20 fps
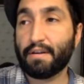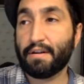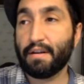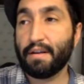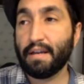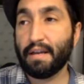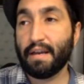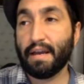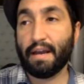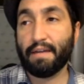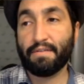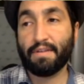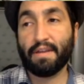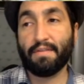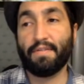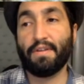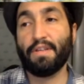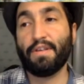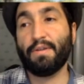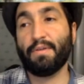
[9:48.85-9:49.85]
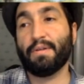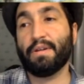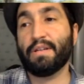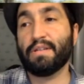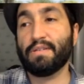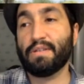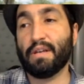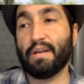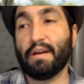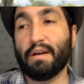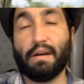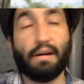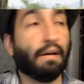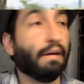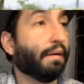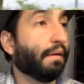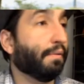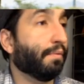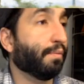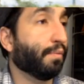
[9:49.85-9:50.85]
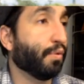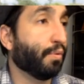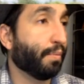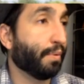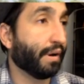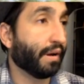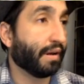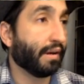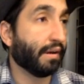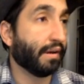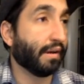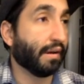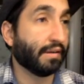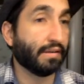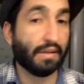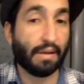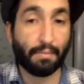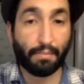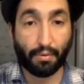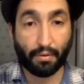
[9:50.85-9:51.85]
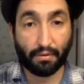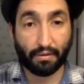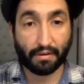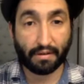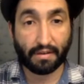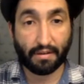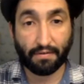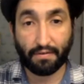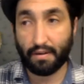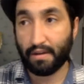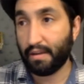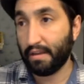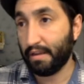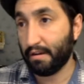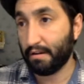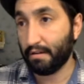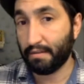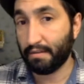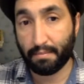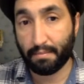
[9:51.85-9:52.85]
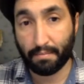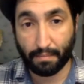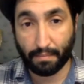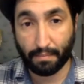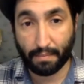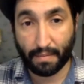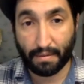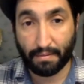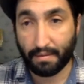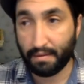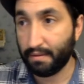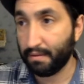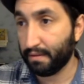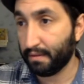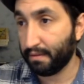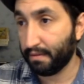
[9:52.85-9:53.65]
I've given you an rubric example activity here that maybe the